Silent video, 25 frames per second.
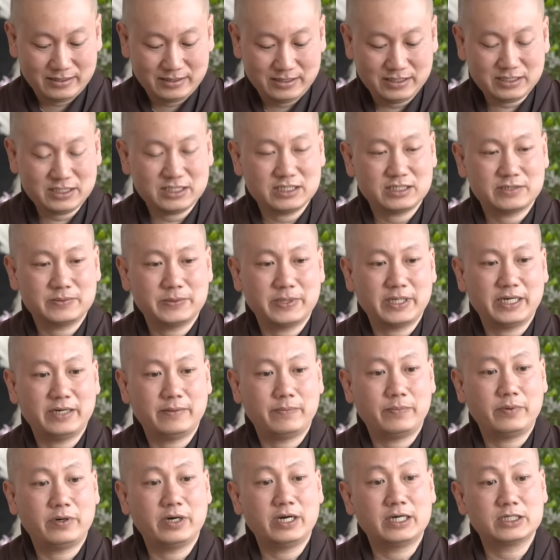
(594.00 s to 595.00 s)
this is very
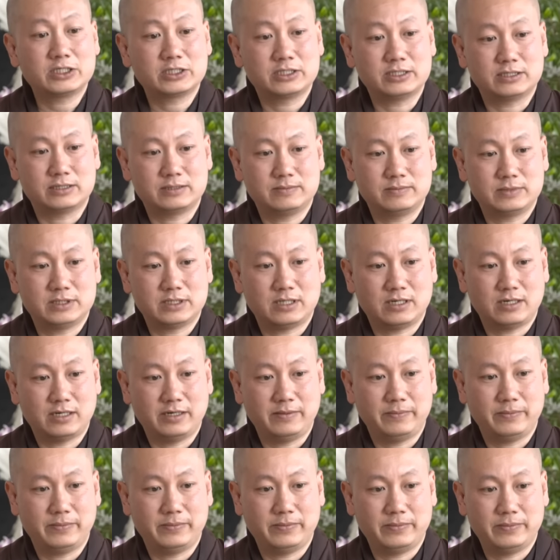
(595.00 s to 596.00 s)
precious
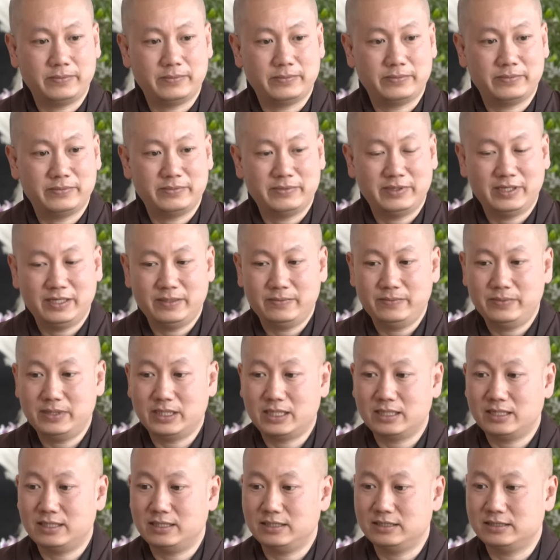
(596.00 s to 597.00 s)
time
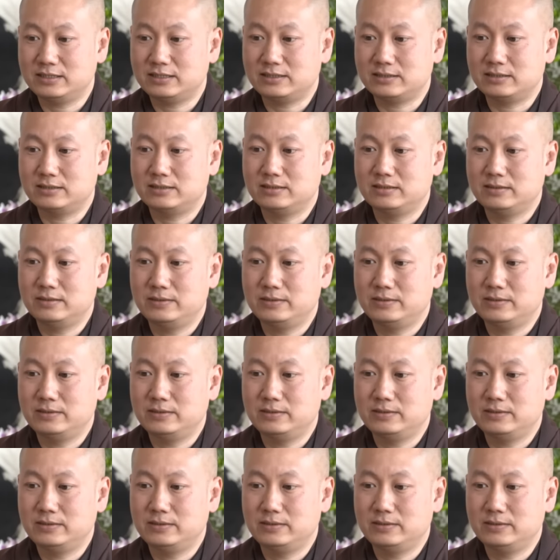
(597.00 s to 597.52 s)
because